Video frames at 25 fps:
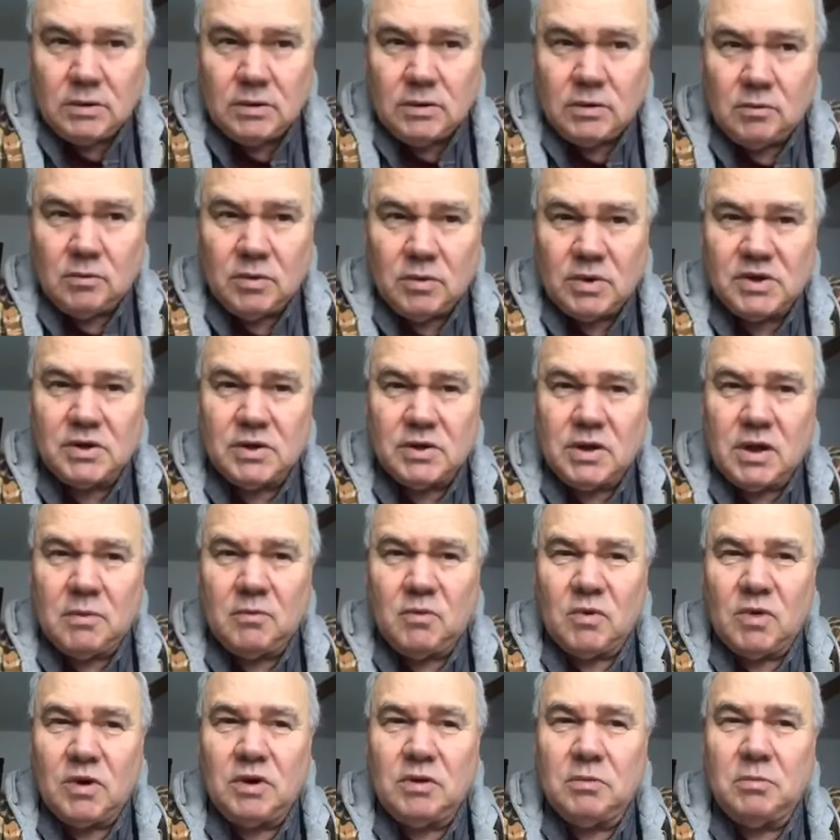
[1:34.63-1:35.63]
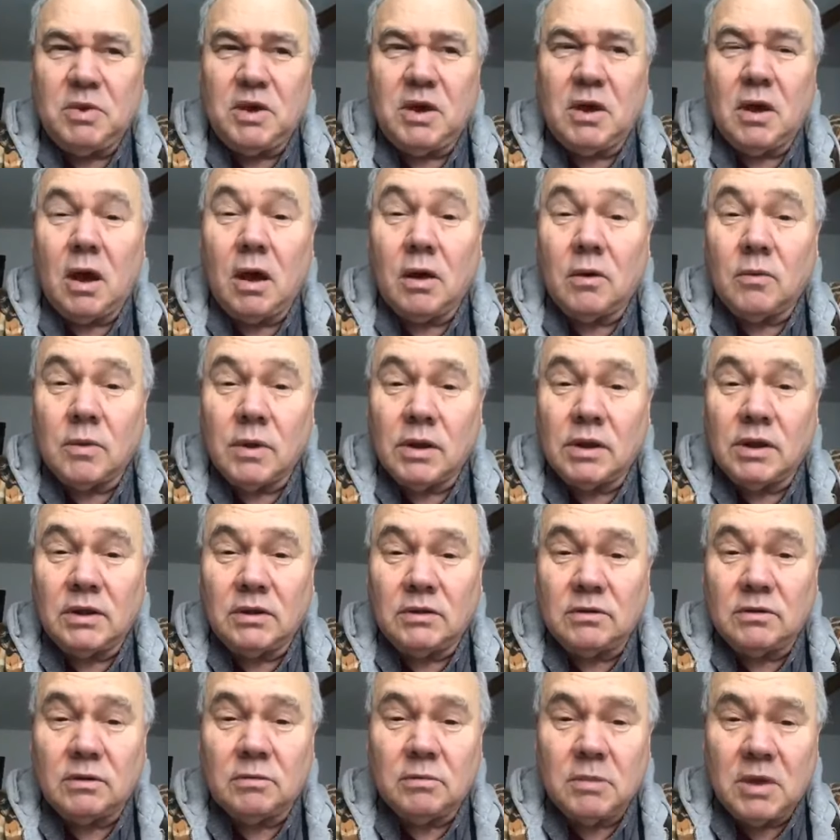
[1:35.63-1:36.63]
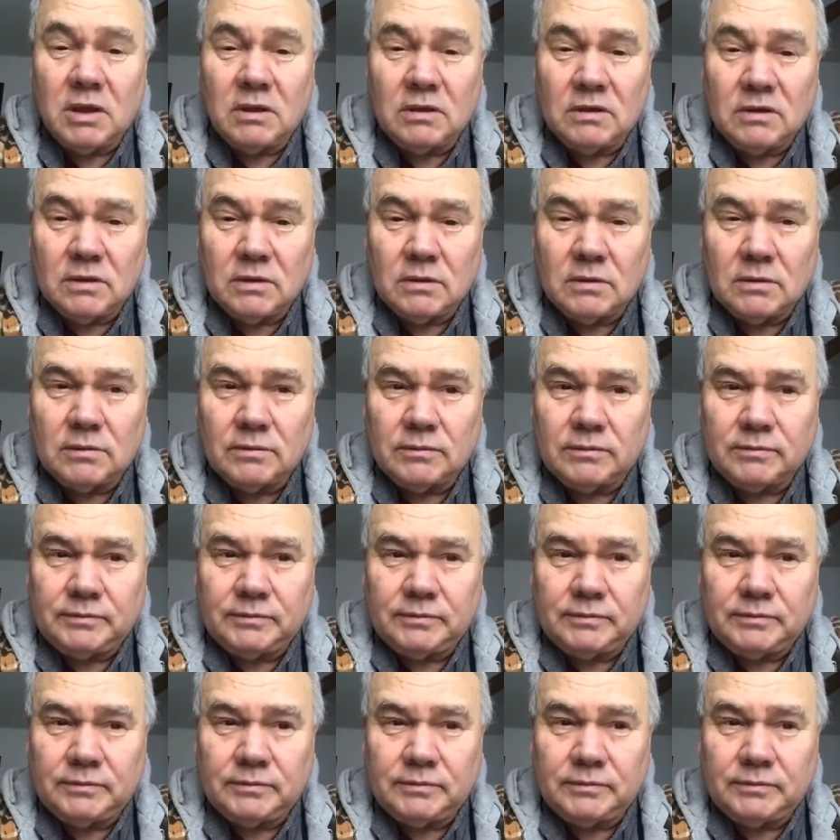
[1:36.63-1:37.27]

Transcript: Which of them would you be unwilling to admit to?